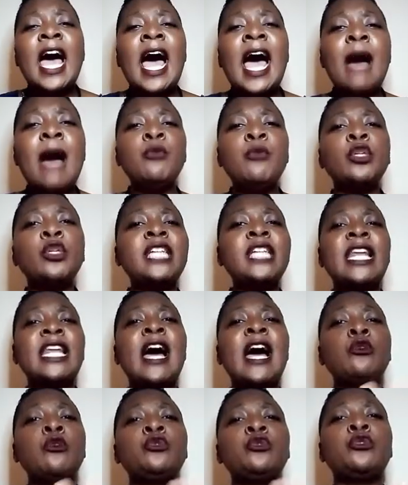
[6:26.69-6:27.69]
I'm not
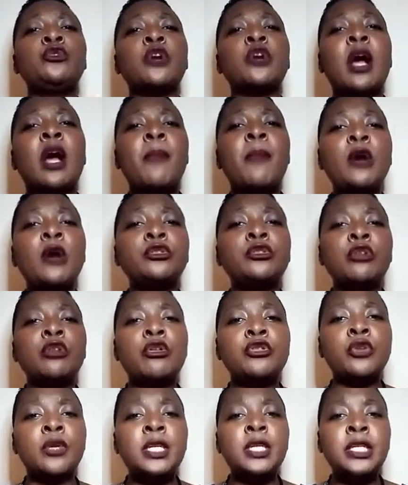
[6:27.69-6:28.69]
allowed to talk about
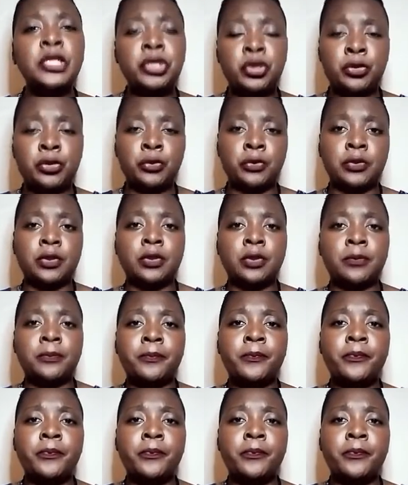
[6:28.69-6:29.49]
social issues.